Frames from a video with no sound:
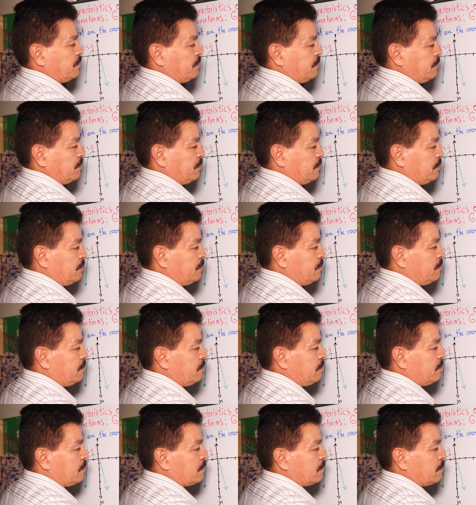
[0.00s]

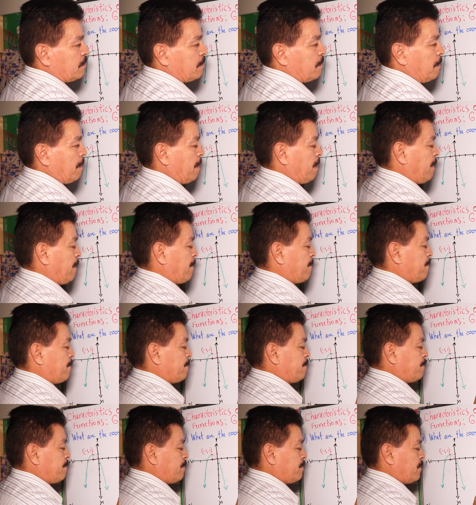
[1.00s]

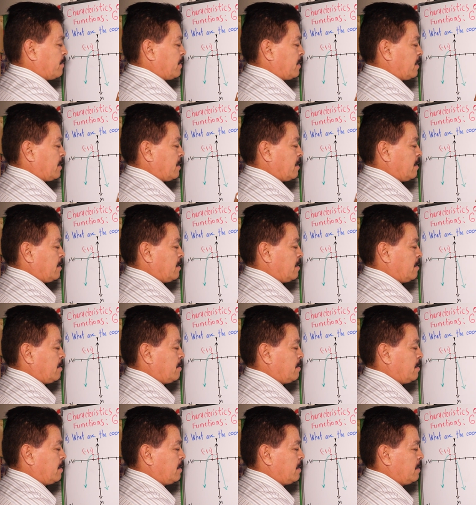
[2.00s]

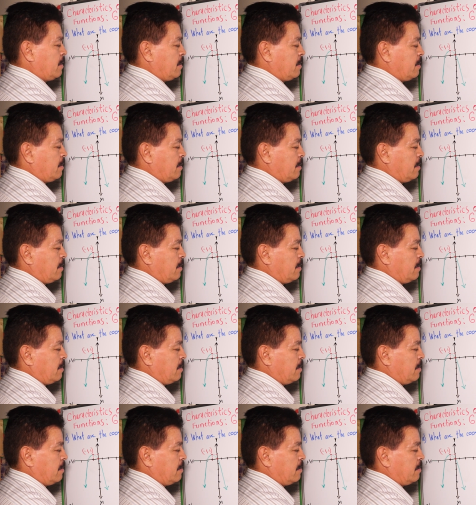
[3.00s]

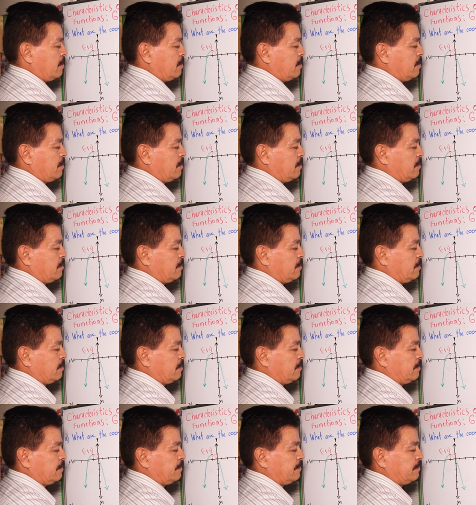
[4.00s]
Nothing is said.